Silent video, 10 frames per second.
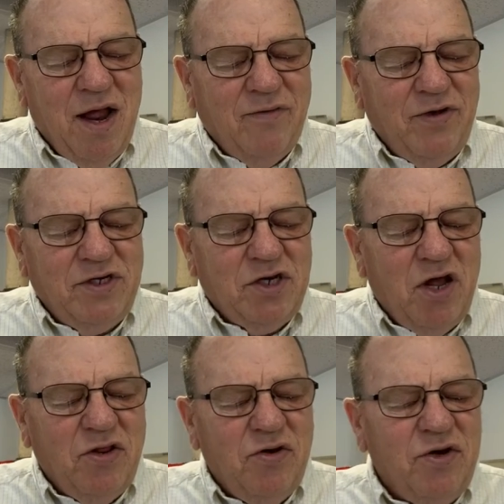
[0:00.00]
Love each
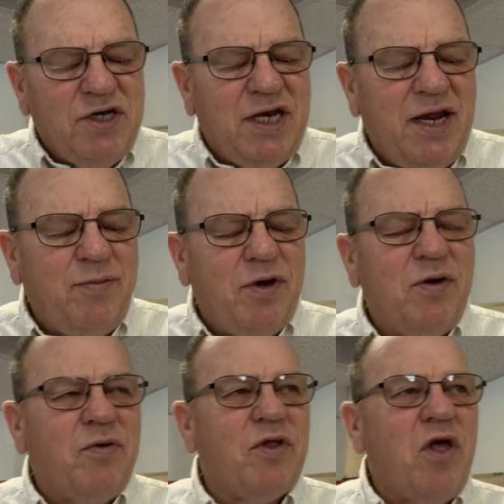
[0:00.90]
other
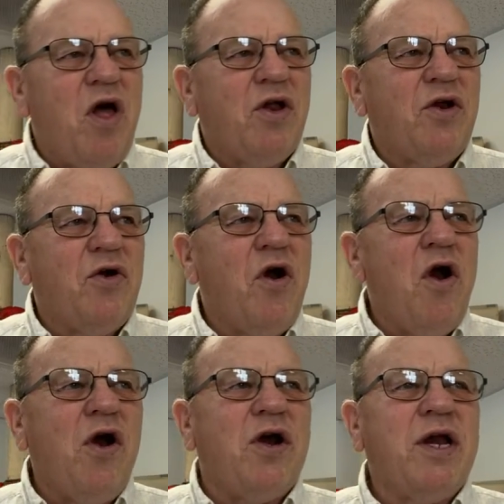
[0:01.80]
deeply with all your
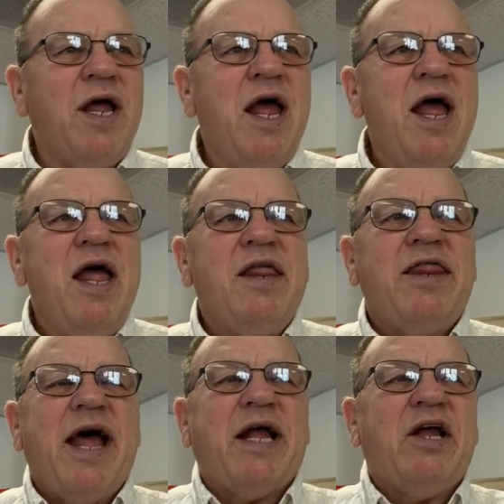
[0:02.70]
heart.
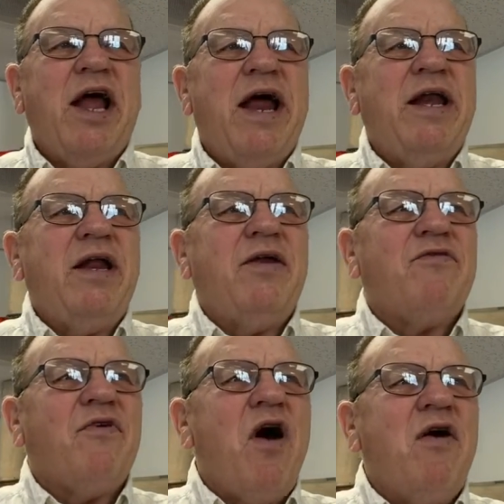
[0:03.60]
That can
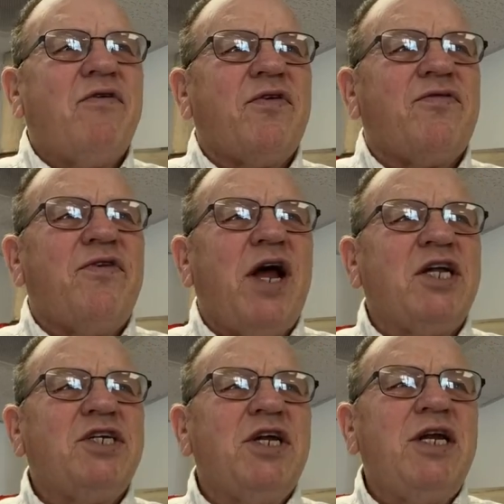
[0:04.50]
involve
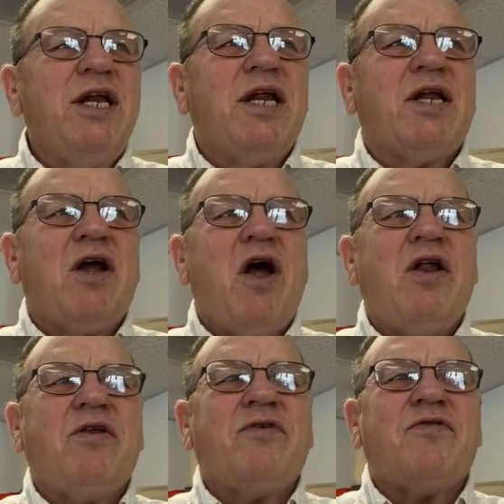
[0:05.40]
affection, it
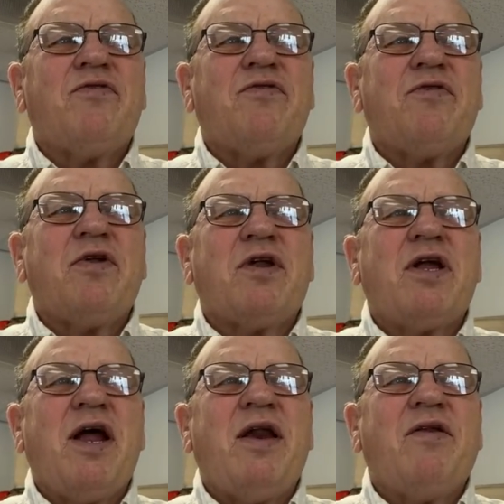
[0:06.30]
can
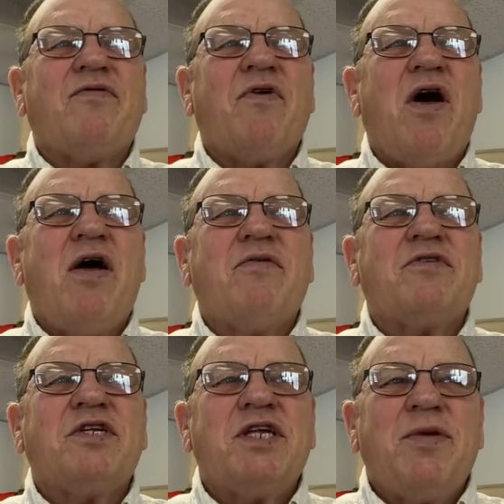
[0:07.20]

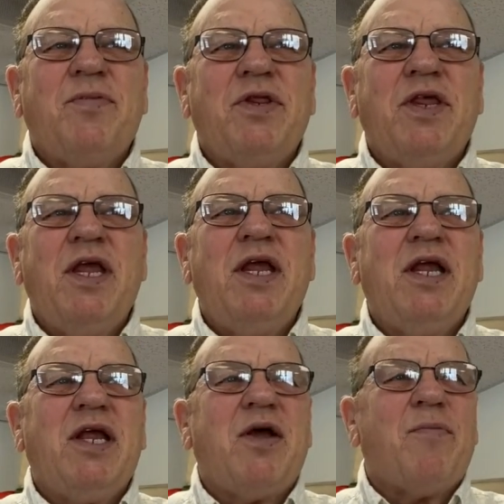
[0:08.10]
involve
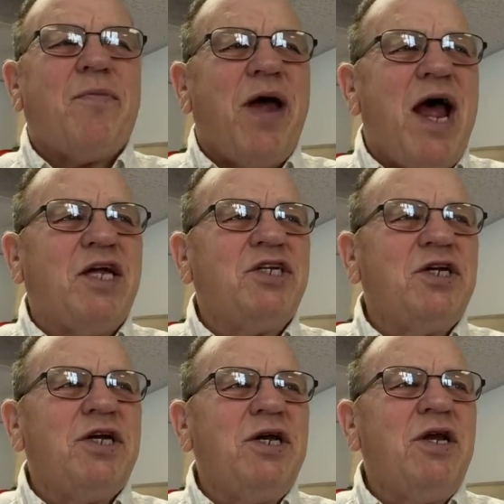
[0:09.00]
sympathy,
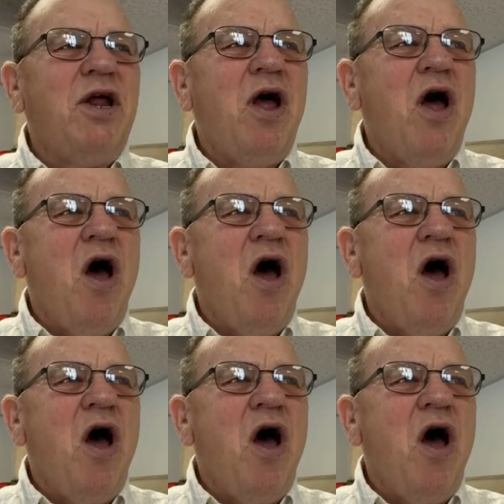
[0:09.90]
compassion,